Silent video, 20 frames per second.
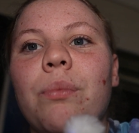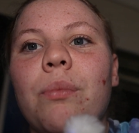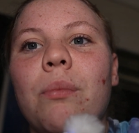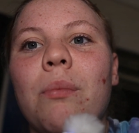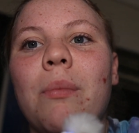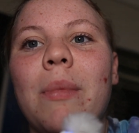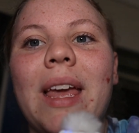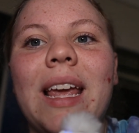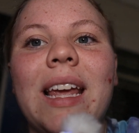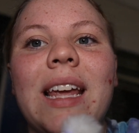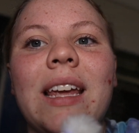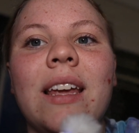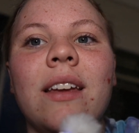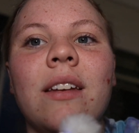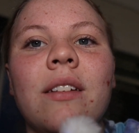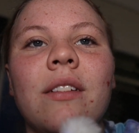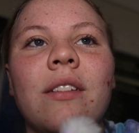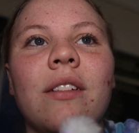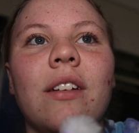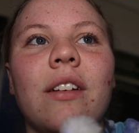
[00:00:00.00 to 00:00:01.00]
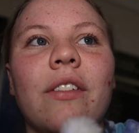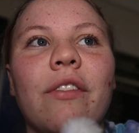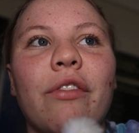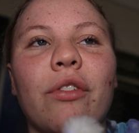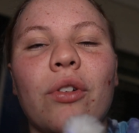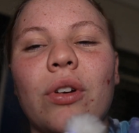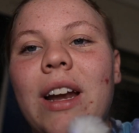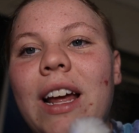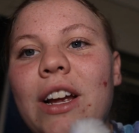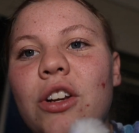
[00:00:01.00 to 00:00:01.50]
me
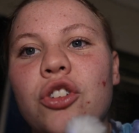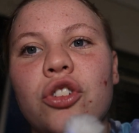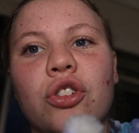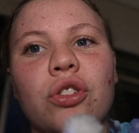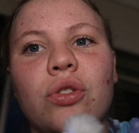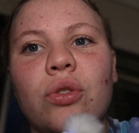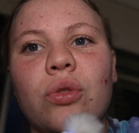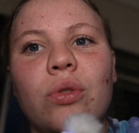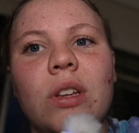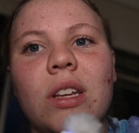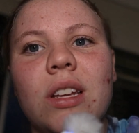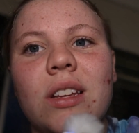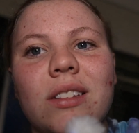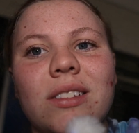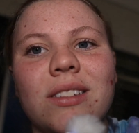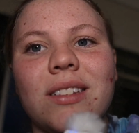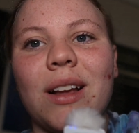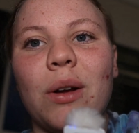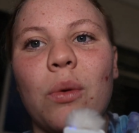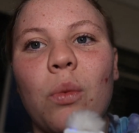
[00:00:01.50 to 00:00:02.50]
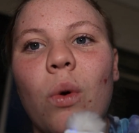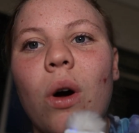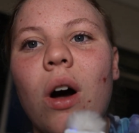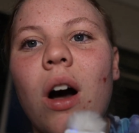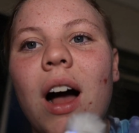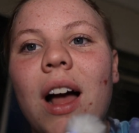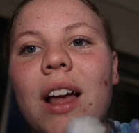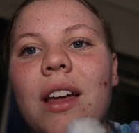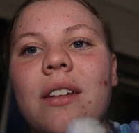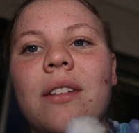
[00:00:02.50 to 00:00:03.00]
for an extra 2 years. Like,
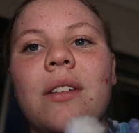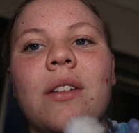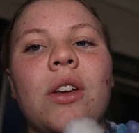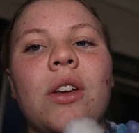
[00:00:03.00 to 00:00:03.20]
why?